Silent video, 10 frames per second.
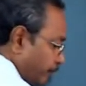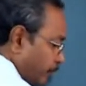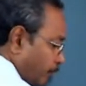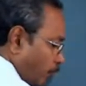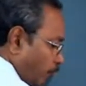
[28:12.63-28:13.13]

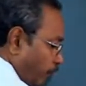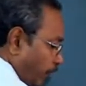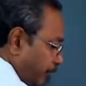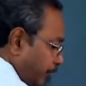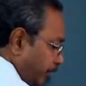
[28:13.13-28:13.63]
move 1
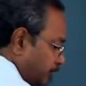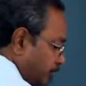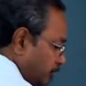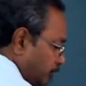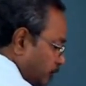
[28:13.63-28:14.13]
unit
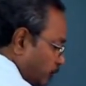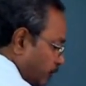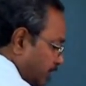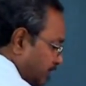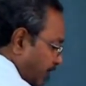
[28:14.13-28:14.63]

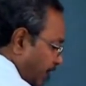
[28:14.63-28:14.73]
towards the